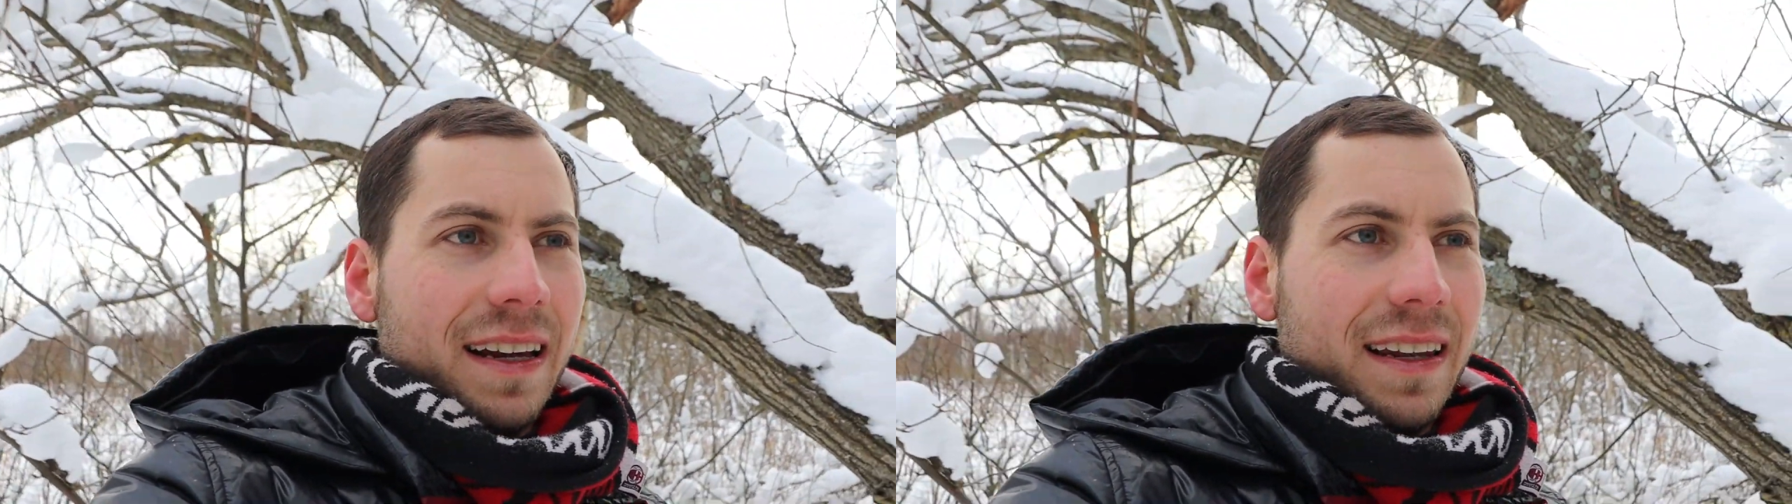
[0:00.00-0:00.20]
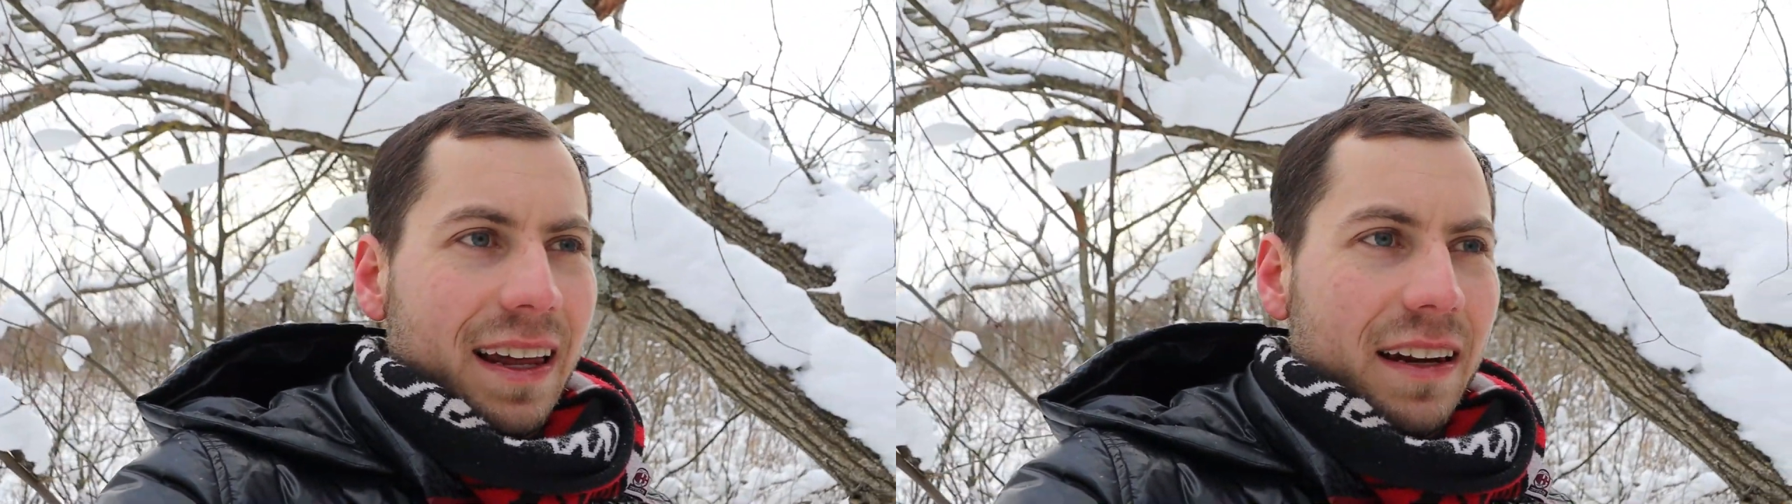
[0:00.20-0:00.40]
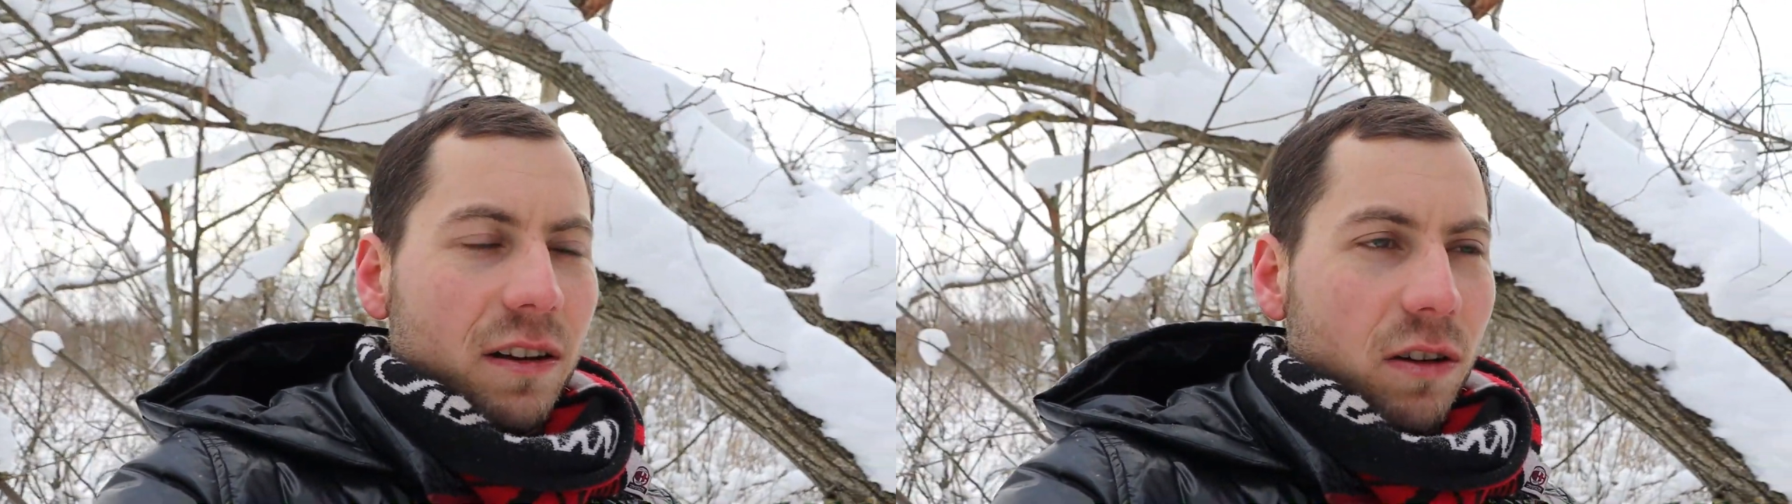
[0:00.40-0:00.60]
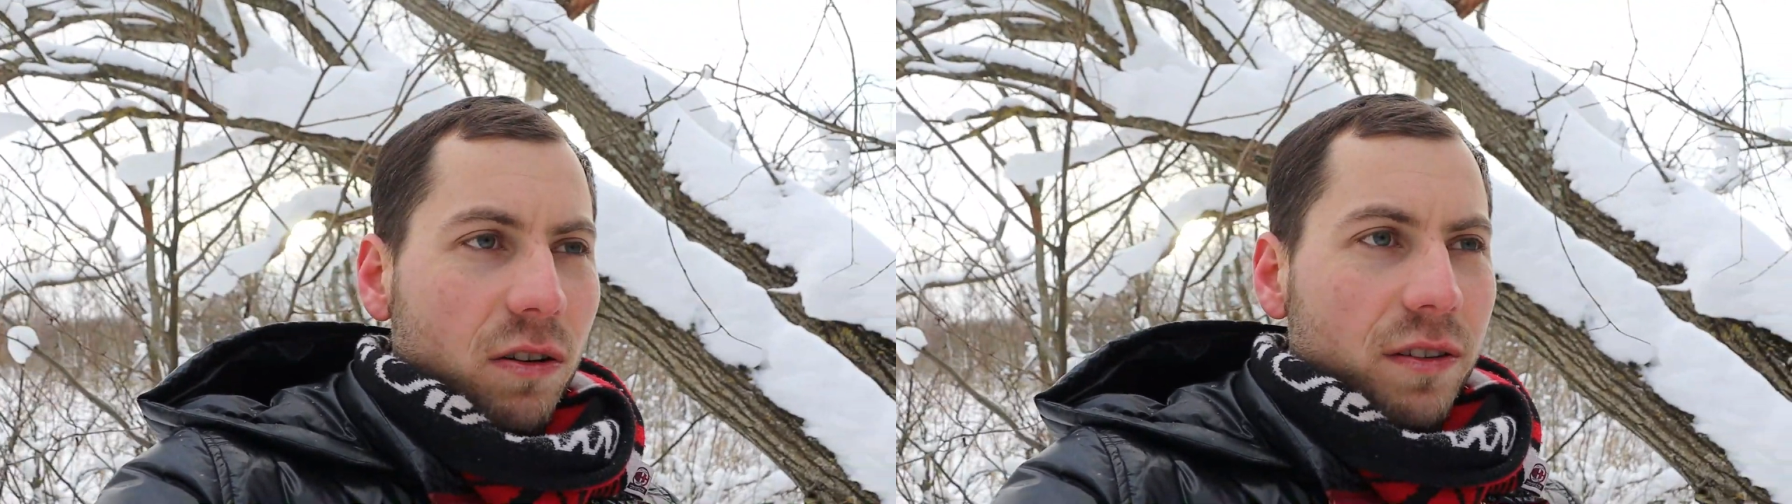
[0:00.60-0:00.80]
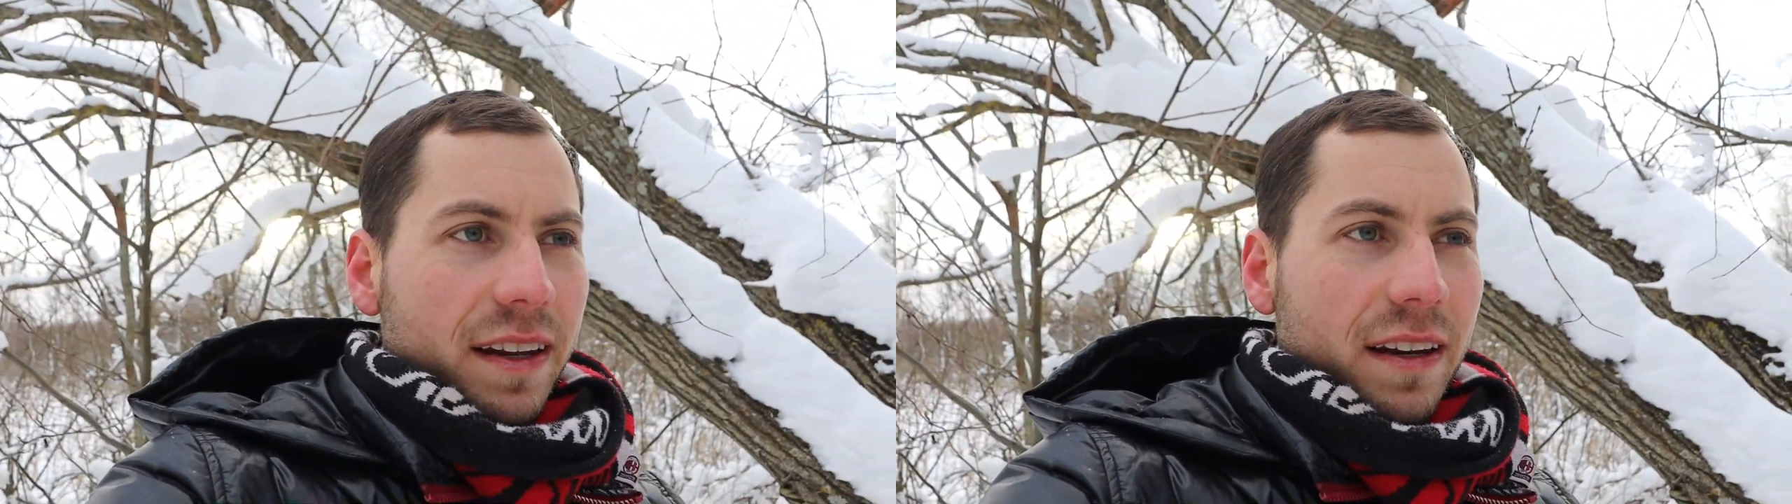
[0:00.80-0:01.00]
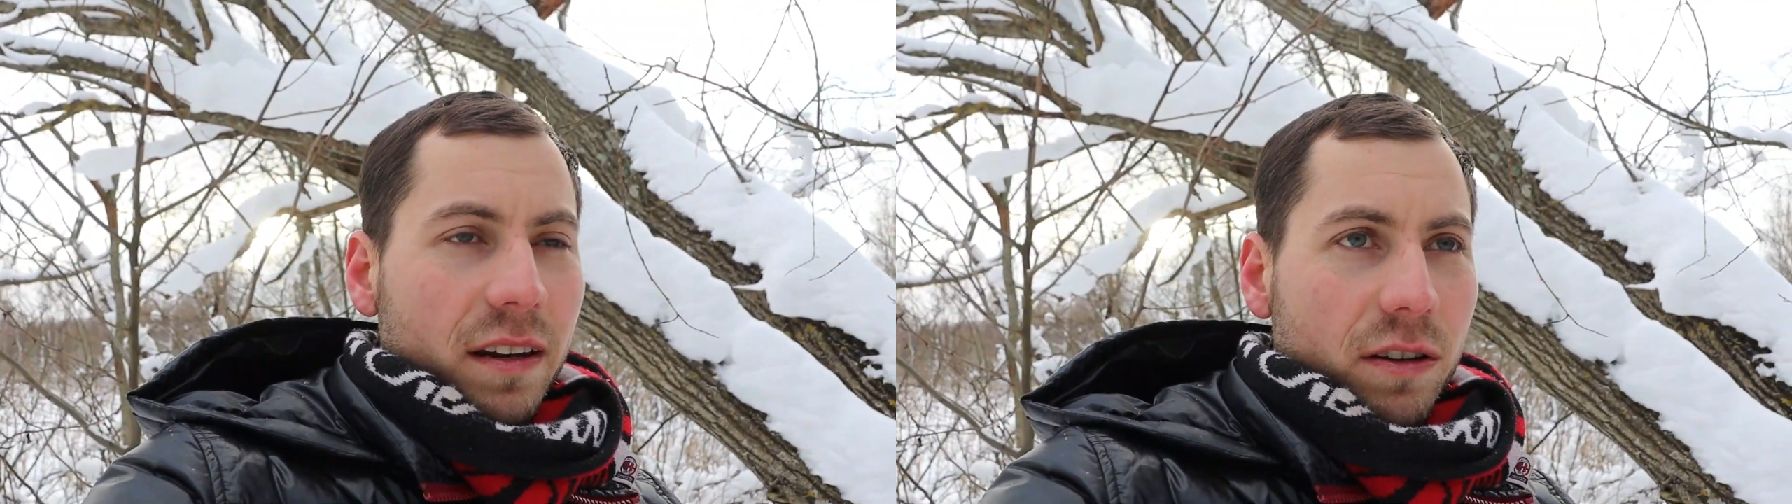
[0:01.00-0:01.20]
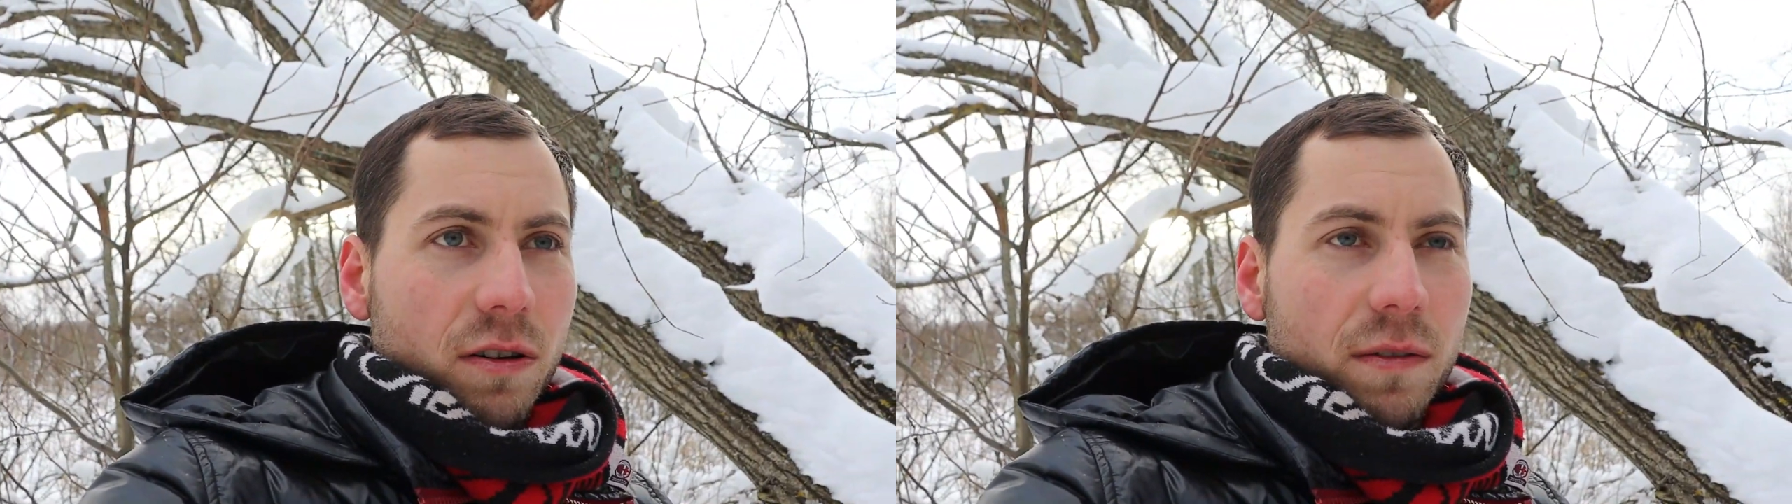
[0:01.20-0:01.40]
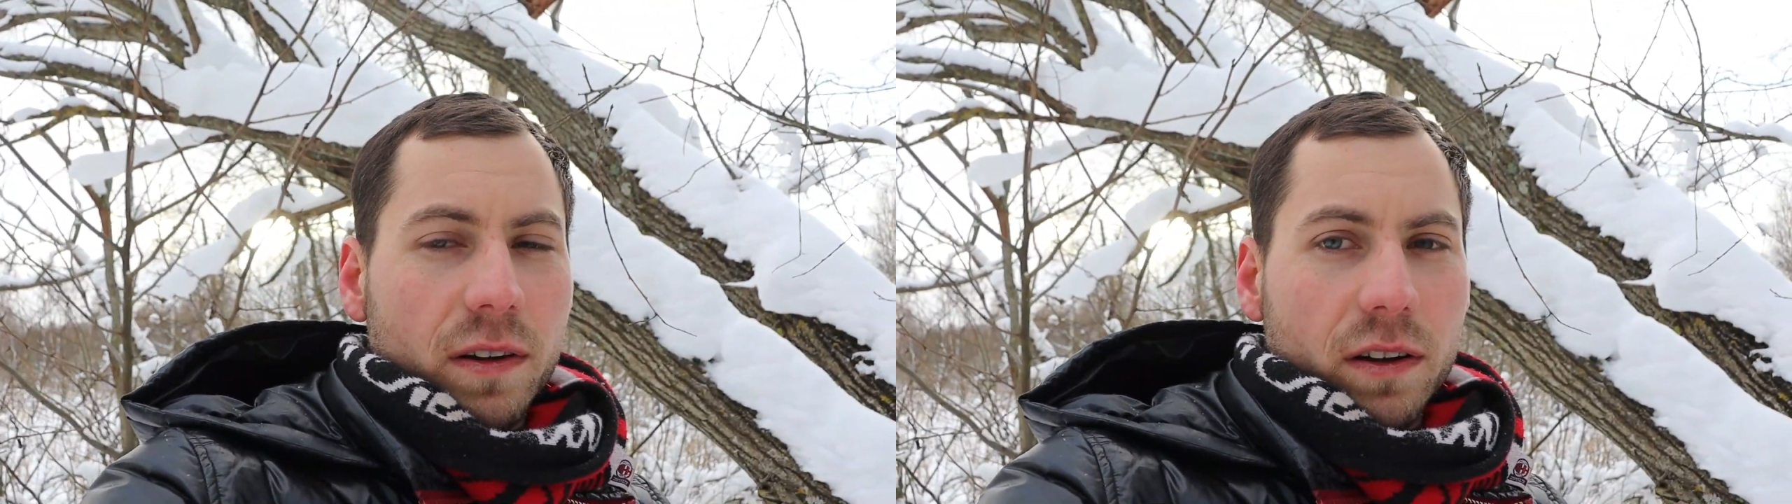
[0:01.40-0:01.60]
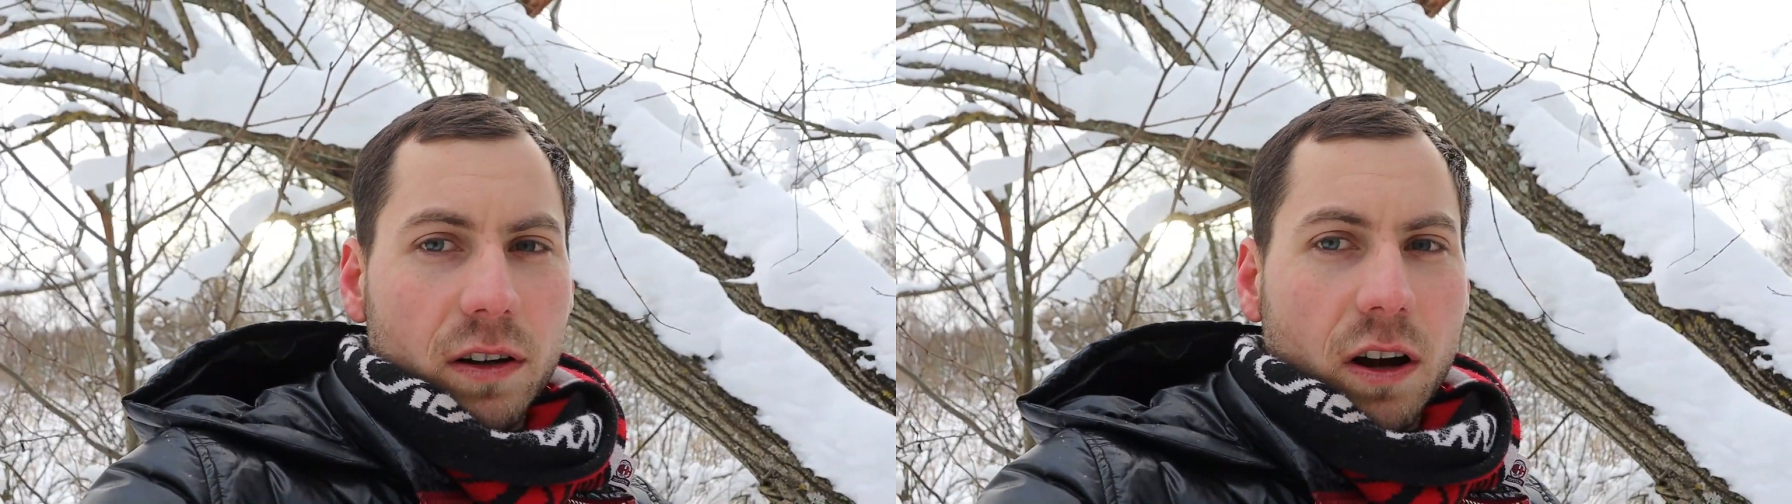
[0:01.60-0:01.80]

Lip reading: Let alone then you have the